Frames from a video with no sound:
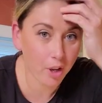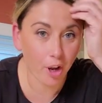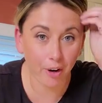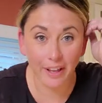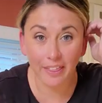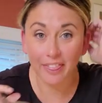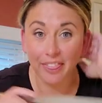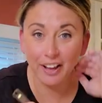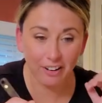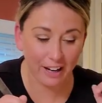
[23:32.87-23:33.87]
All right,
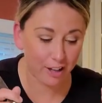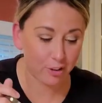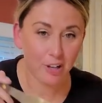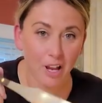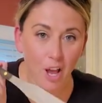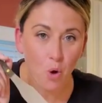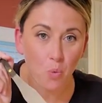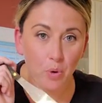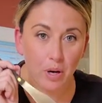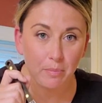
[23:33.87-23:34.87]
they're out.
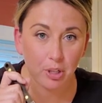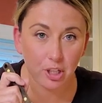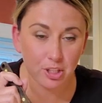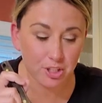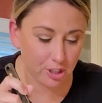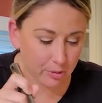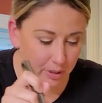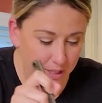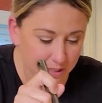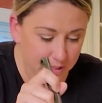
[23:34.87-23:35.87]
What I'm gonna do
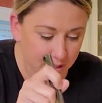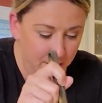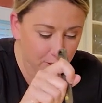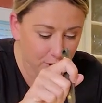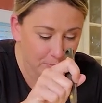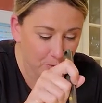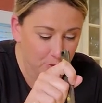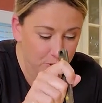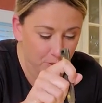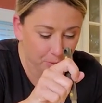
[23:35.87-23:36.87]
is, you're
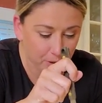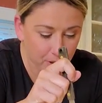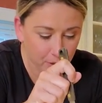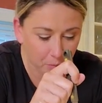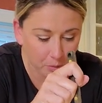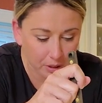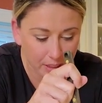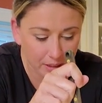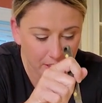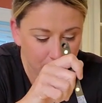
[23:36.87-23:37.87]
supposed to really
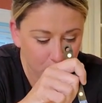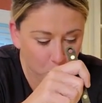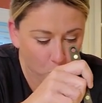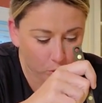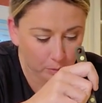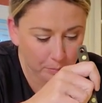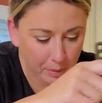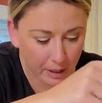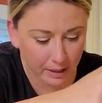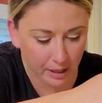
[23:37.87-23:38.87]
eat these warm,
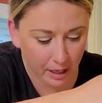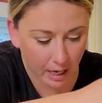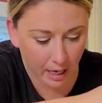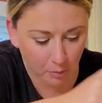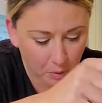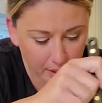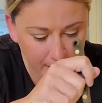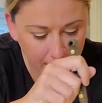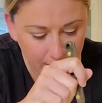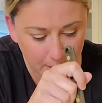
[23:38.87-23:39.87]
but I want to
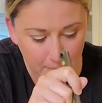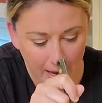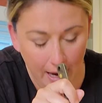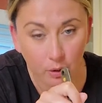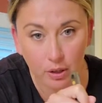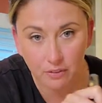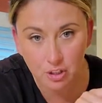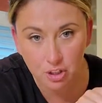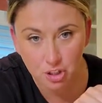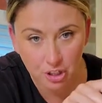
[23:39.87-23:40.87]
get them out of
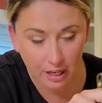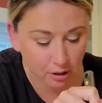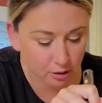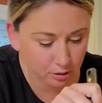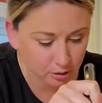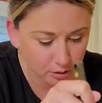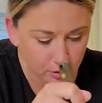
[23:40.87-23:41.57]
the shell